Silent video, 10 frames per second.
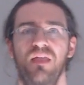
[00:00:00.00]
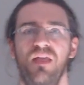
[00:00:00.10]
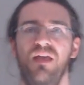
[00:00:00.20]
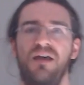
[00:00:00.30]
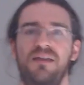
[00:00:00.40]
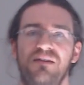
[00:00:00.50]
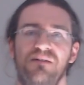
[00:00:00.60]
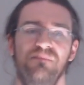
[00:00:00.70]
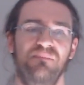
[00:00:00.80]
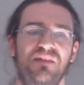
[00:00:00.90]
Hi,
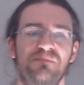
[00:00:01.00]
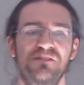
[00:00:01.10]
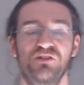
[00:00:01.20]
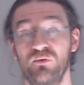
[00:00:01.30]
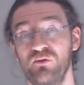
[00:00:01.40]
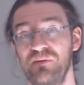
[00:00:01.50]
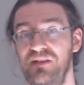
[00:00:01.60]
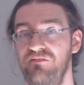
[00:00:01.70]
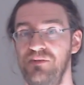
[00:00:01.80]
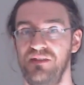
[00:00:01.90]
my name is Jerome and
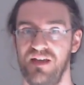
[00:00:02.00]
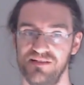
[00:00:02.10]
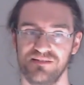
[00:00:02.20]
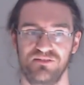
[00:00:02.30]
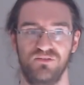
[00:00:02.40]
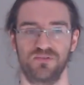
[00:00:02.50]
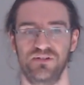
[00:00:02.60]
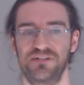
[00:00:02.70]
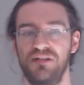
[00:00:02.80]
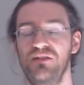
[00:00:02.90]
I've been asked to
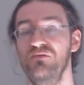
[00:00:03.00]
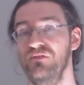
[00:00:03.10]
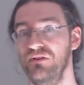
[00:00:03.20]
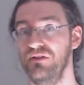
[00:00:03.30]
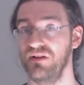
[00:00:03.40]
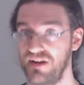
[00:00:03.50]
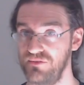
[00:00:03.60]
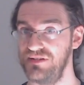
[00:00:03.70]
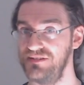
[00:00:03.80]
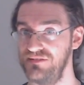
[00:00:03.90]
tell you a cloud
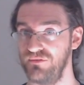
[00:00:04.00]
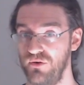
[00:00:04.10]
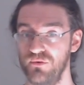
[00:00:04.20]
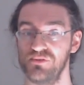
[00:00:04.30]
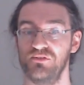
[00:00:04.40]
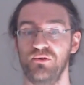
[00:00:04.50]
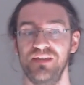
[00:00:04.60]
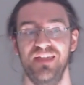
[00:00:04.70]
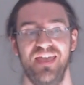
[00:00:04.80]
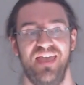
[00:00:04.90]
native horror story.
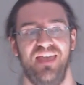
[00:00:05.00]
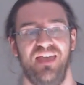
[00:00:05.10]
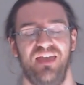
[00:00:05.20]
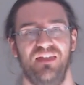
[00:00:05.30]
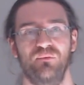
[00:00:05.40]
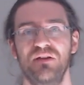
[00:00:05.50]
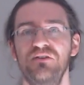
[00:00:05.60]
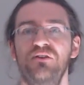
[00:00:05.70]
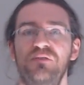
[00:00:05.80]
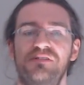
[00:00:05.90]
And well, you
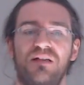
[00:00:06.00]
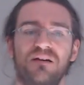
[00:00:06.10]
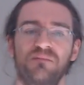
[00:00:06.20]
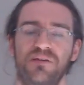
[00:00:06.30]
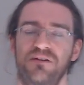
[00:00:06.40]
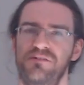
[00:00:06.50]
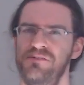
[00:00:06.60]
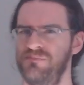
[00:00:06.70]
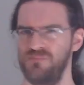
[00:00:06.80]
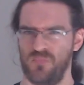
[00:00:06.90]
know it's hard because
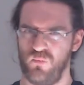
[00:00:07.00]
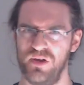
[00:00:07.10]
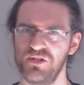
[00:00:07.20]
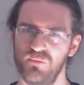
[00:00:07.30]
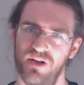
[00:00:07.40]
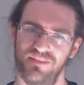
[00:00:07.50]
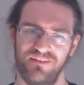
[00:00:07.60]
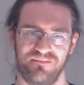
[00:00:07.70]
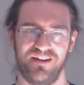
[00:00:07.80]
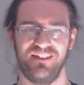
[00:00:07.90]
which one,
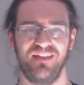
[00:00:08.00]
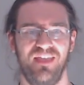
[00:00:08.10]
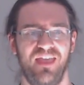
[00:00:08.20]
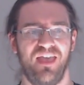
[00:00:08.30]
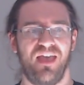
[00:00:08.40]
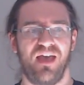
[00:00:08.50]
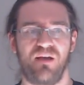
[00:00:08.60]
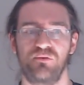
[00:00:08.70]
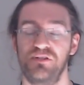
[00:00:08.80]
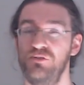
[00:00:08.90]
right? I
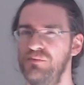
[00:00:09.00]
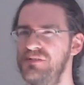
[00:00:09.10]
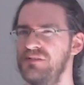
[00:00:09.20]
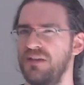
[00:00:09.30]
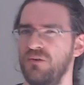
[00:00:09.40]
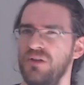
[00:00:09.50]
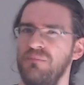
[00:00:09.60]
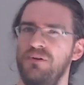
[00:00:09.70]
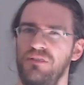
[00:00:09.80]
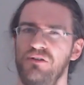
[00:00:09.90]
want it to be scary,
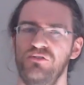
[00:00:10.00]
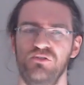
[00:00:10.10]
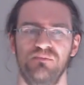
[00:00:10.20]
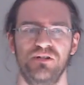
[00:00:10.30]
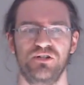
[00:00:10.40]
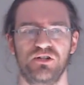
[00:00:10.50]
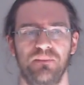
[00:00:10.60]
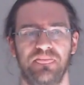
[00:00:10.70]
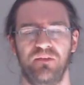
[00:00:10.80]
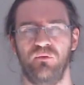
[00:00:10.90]
but not too much.
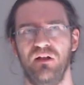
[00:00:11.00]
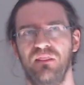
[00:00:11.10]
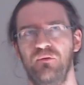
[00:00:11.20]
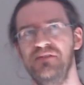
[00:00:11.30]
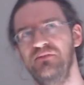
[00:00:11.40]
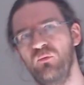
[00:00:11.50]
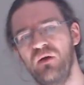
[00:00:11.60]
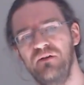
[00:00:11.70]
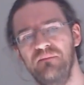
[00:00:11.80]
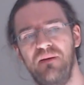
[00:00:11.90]
Well, there is the
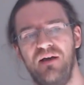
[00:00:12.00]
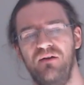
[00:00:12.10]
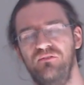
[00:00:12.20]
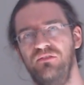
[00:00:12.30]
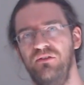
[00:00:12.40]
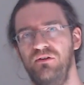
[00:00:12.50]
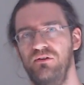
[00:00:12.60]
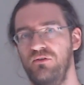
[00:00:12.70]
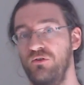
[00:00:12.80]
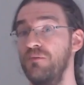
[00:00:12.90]
one about
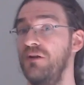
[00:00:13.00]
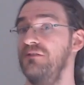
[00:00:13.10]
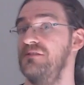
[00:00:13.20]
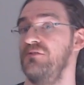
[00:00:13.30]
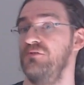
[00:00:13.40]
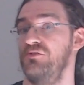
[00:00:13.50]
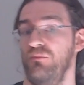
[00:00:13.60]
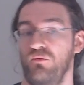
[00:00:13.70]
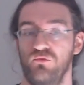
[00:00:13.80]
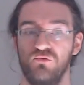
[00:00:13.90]
the Kubernetes custom
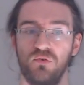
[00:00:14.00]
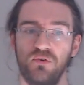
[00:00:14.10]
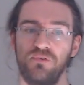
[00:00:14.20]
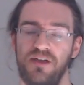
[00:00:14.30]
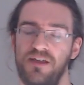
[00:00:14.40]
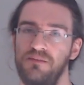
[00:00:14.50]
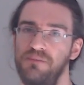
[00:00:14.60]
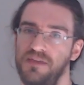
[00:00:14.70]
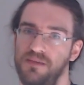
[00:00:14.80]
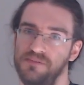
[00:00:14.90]
controller that
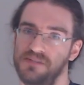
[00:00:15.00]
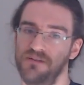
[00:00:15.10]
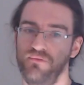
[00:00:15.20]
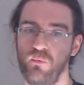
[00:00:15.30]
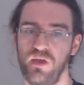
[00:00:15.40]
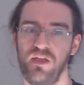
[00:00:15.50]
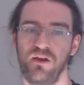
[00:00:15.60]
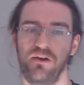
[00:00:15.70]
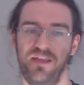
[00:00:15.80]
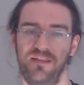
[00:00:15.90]
became self-aware
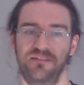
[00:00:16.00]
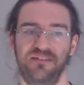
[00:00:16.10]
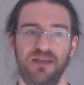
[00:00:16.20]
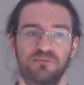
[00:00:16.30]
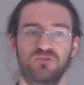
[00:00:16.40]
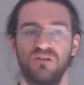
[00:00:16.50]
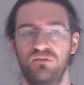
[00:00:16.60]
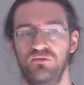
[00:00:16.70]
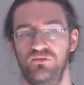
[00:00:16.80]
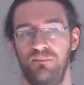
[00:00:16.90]
and time traveled
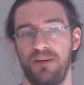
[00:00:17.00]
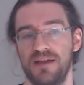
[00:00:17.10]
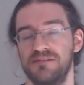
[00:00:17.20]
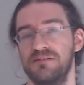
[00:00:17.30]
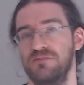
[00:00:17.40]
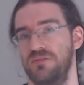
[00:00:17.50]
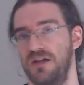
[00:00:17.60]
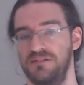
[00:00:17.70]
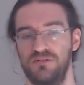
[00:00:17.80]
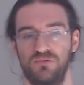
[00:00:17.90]
to the past so
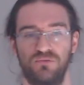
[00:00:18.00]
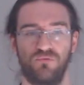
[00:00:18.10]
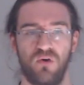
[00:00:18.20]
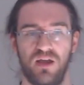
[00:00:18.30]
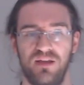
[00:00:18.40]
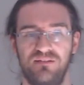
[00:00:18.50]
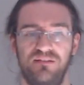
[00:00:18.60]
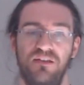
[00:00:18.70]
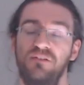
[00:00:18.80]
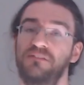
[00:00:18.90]
that it could write the
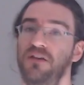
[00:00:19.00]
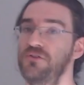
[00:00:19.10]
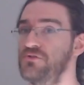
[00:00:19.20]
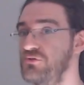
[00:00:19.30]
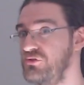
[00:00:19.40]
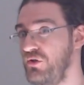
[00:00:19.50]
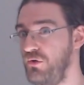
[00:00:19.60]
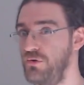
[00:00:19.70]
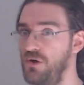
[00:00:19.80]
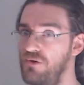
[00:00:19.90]
entire source code
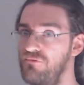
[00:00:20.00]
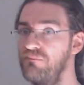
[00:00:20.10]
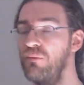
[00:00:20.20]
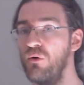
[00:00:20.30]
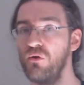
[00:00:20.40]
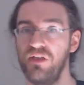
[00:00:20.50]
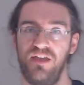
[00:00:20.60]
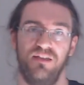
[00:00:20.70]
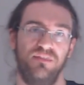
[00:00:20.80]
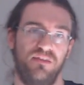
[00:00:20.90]
of Borg
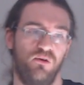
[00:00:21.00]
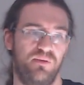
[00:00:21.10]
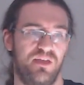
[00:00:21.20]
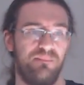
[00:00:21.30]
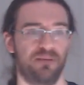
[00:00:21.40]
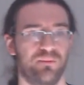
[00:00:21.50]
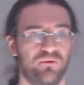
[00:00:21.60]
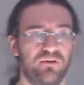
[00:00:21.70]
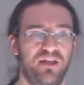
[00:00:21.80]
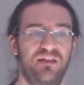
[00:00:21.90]
and the Omega paper
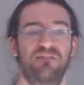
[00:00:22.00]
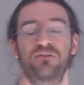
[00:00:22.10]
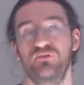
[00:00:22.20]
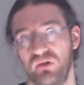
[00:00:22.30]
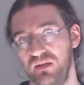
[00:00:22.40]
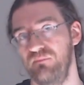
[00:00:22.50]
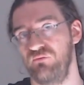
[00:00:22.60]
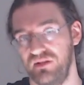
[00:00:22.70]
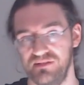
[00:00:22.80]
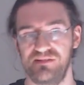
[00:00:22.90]
and eventually
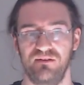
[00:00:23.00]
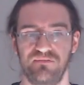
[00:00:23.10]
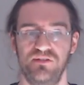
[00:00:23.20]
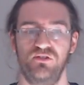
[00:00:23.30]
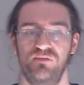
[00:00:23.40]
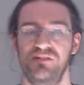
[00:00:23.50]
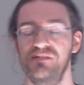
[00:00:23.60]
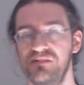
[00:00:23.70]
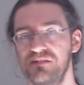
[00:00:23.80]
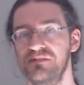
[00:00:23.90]
bring itself into
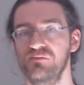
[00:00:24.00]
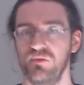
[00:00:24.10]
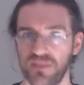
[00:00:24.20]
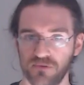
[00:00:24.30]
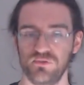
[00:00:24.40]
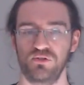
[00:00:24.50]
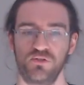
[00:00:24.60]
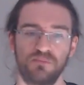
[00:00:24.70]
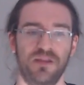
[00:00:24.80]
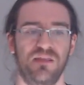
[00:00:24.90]
existence without too
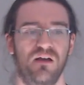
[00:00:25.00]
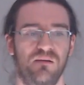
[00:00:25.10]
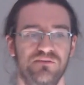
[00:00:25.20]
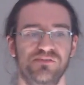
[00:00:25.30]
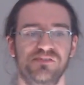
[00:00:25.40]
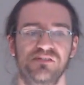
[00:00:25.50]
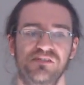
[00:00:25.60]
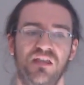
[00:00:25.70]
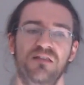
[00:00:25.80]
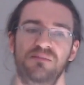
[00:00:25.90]
many obvious
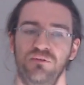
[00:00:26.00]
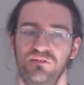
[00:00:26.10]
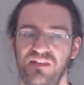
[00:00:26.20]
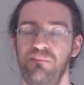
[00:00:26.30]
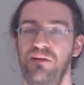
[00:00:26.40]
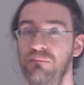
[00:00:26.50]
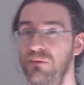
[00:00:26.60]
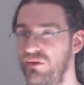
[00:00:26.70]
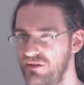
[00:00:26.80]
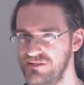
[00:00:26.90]
serializable timeline
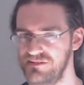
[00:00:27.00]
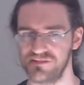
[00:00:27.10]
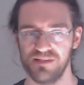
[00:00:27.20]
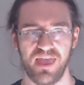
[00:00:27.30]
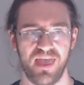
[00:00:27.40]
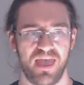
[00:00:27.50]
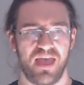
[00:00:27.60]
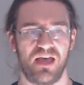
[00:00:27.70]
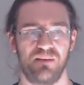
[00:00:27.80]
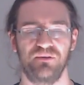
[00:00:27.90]
paradoxes.
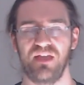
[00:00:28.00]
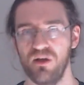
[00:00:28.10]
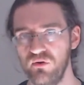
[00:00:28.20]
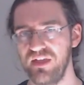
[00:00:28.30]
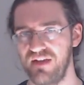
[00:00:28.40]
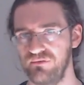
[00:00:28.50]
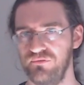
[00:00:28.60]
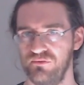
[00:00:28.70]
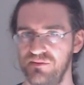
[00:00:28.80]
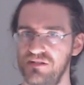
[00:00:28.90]
But I only have a
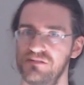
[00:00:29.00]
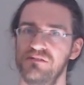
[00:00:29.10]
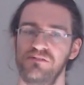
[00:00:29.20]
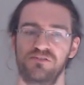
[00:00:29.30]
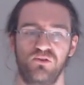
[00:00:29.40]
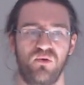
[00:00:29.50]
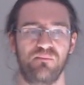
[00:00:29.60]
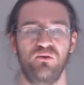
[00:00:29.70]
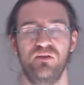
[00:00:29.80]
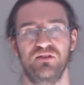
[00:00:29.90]
few minutes, so I'm
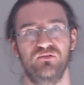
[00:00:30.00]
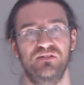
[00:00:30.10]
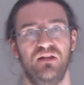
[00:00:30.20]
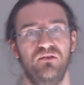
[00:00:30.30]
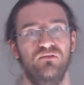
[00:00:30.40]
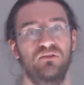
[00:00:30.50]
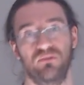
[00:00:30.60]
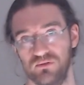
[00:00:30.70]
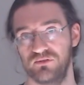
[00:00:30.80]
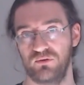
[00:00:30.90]
going to tell you another
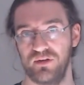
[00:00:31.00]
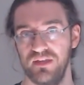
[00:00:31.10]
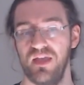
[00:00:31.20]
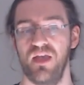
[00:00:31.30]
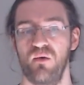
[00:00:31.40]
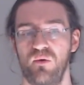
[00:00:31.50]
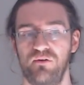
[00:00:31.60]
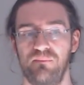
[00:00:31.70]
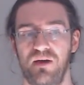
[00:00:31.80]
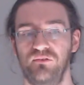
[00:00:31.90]
story, one
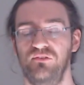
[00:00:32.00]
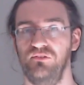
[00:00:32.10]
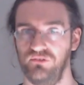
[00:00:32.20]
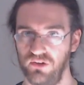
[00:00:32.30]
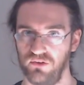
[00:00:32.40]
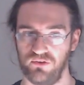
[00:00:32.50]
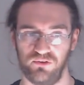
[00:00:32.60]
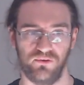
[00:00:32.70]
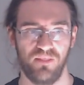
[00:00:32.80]
about Docker.